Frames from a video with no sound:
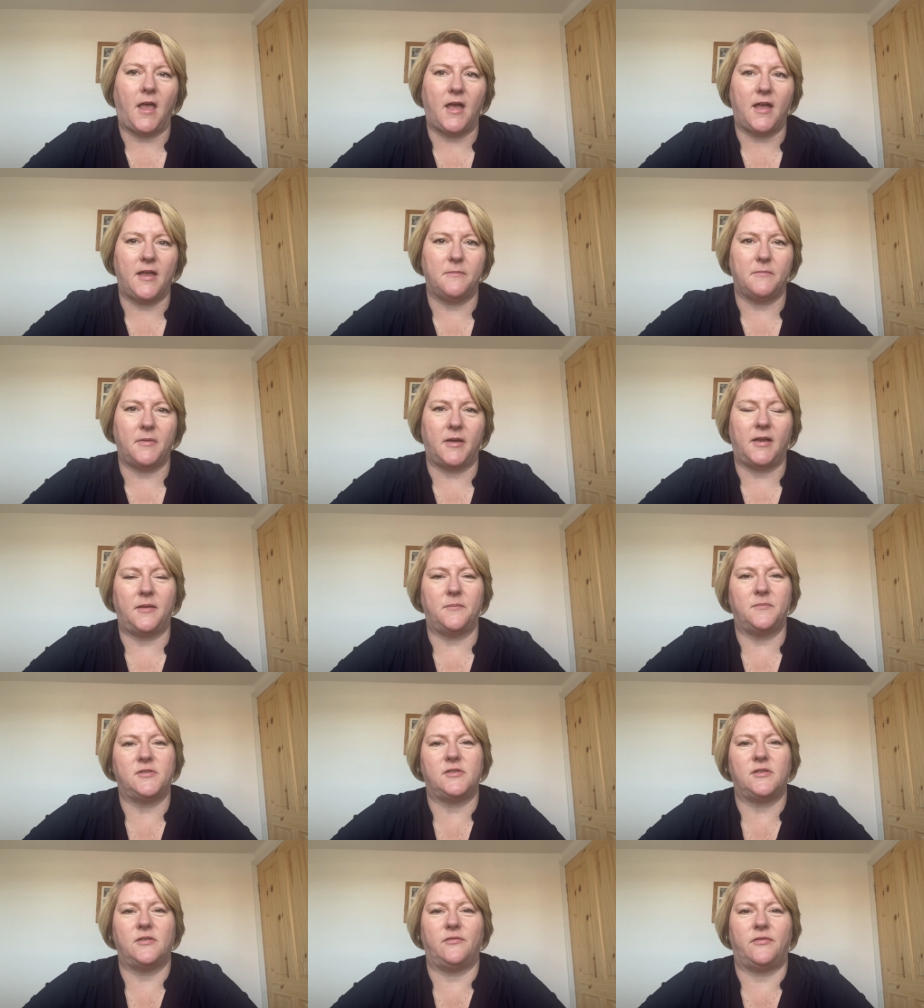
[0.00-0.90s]
Hi, my
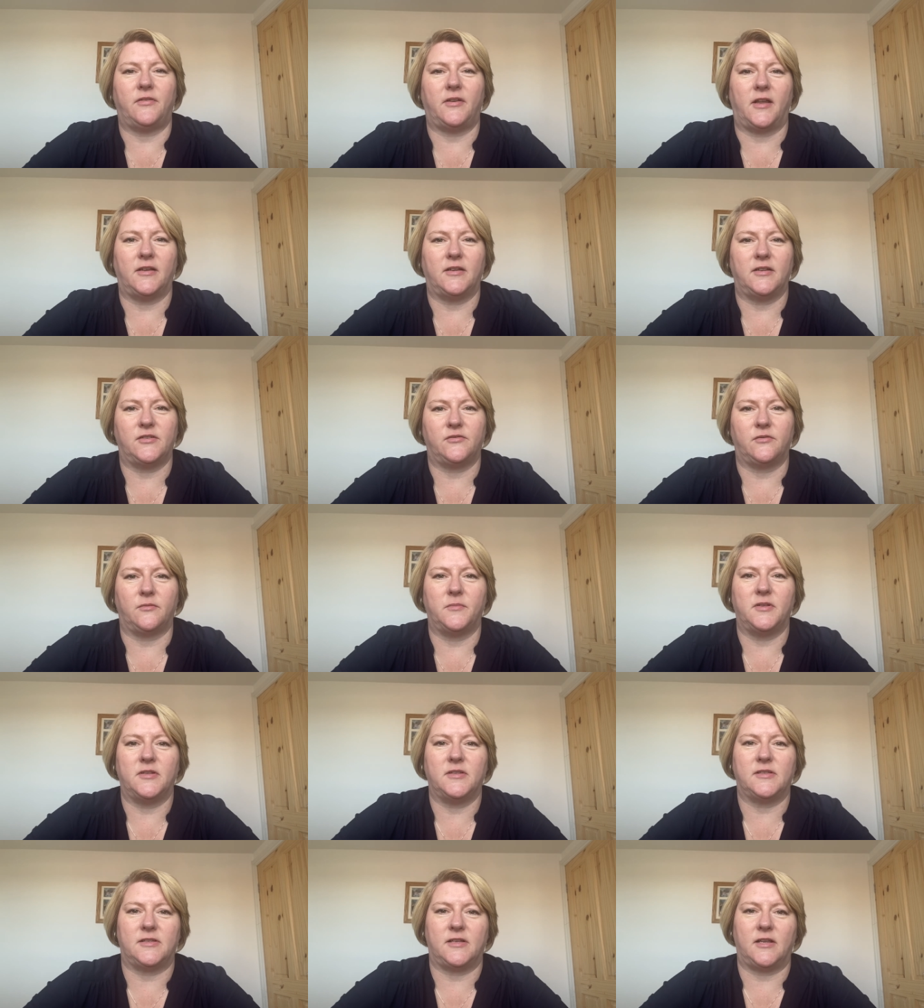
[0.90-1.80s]
name is Sue Fernandes from
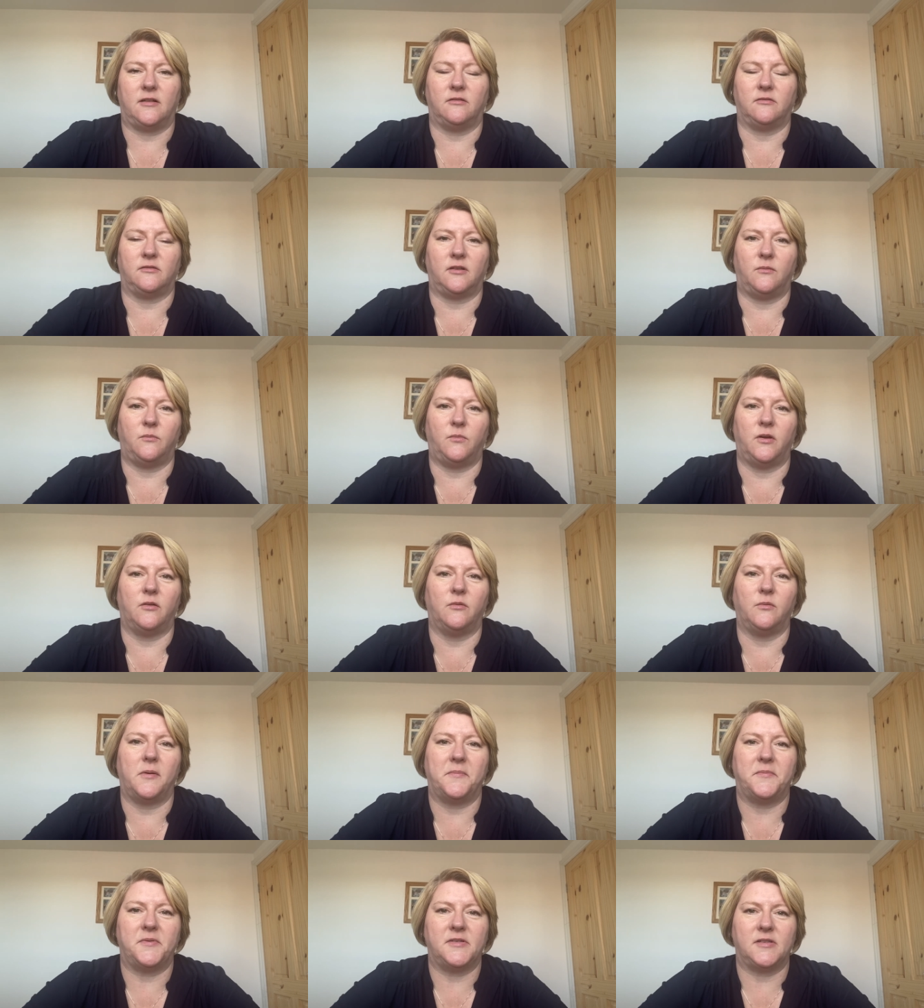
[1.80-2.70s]
Instilled and we're a
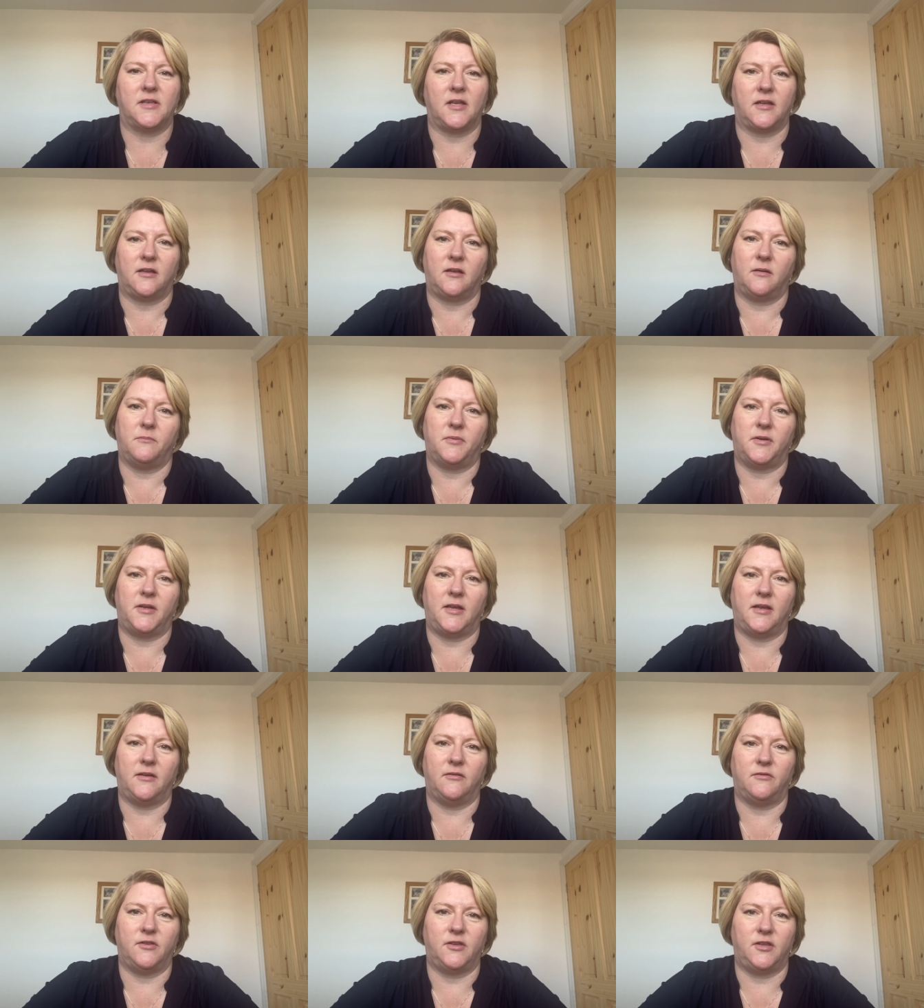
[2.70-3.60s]
web design company
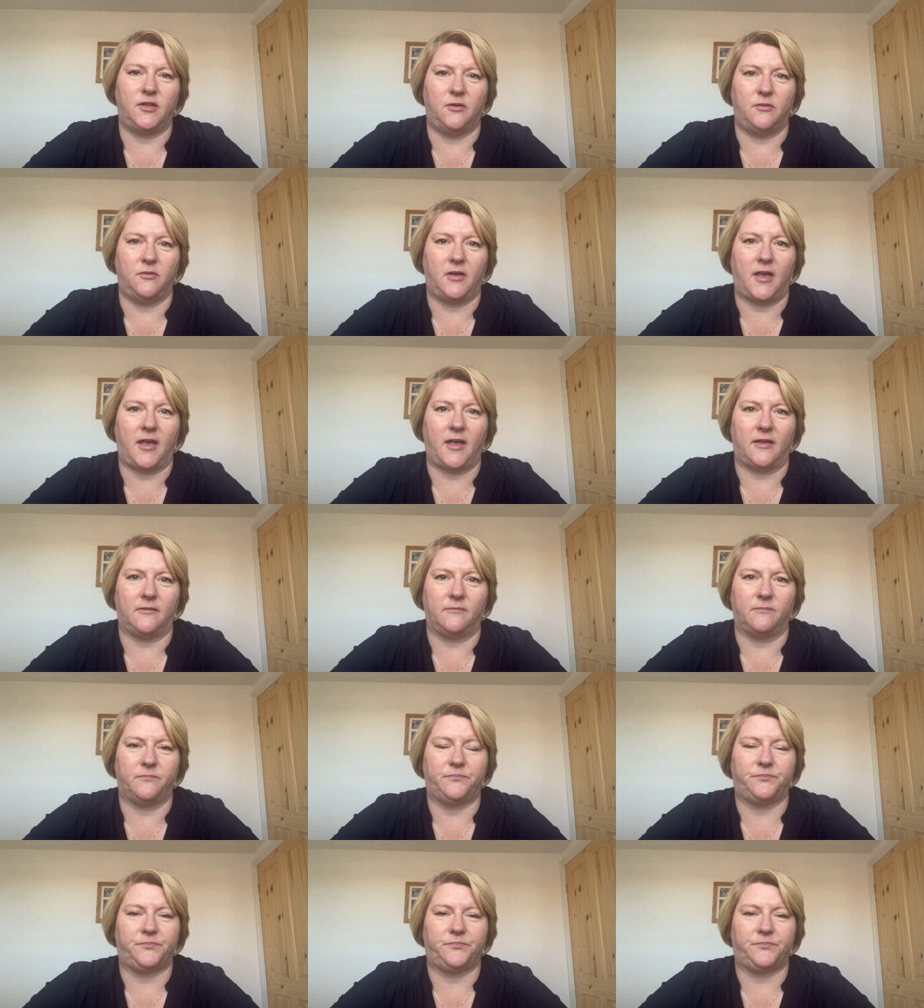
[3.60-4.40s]
here in the UK.